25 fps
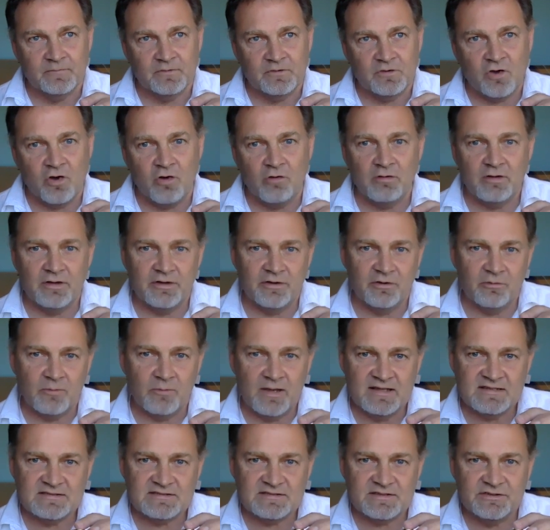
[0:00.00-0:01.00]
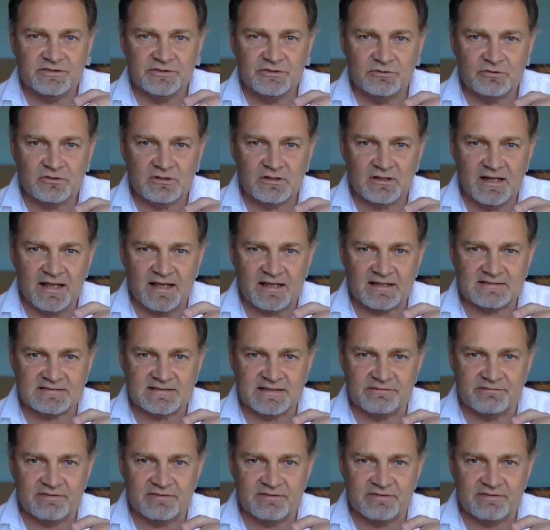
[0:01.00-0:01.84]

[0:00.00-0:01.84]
Coral in a way is the new collective.